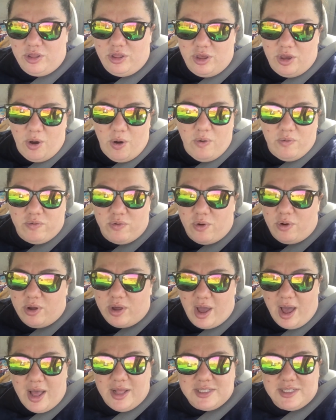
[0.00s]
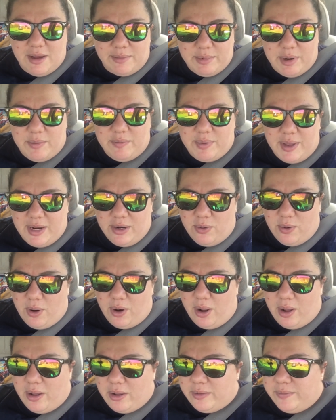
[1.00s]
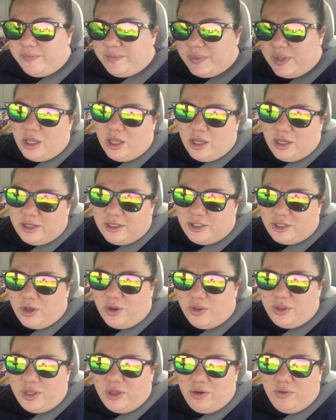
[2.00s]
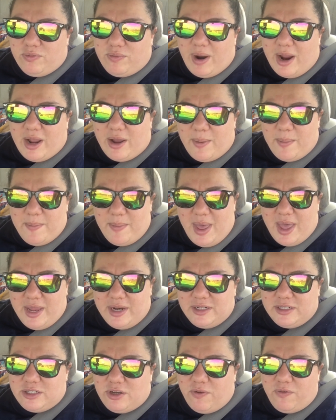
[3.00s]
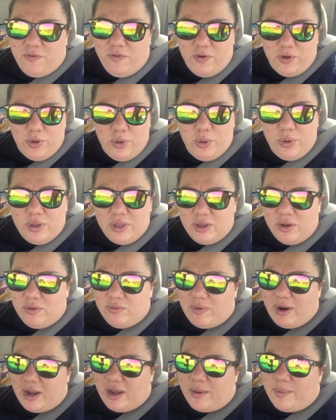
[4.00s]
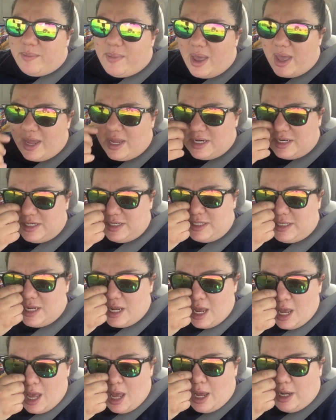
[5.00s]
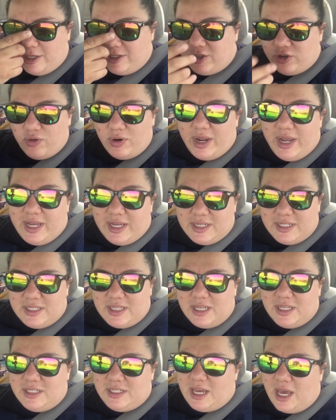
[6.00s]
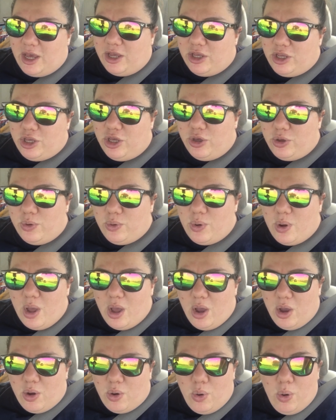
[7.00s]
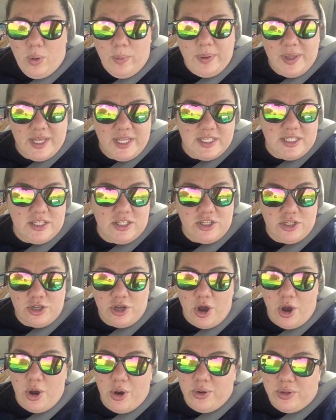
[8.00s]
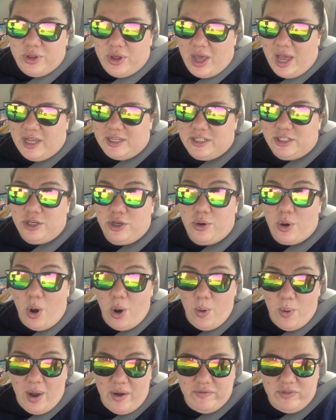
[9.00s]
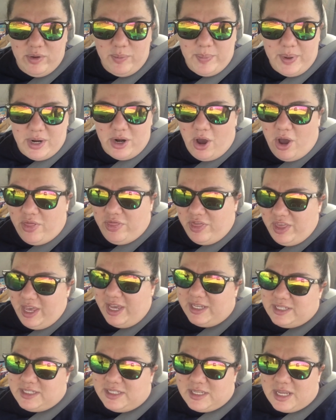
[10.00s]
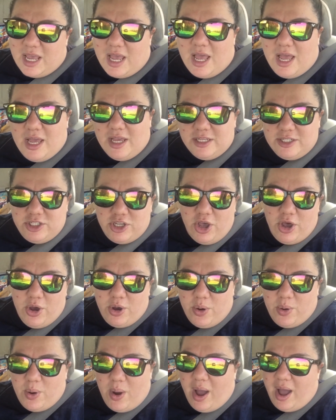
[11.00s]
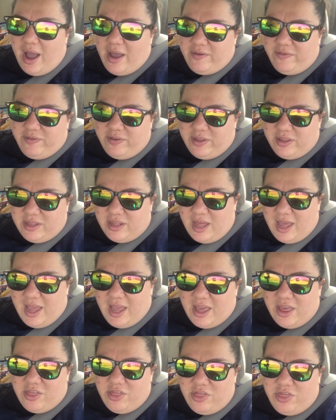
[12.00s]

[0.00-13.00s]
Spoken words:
the overall concept of Pandora. So they'll recommend food, they'll recommend drinks, they'll tell you cool places to go, they'll ask you, oh, have you been on this? So I feel like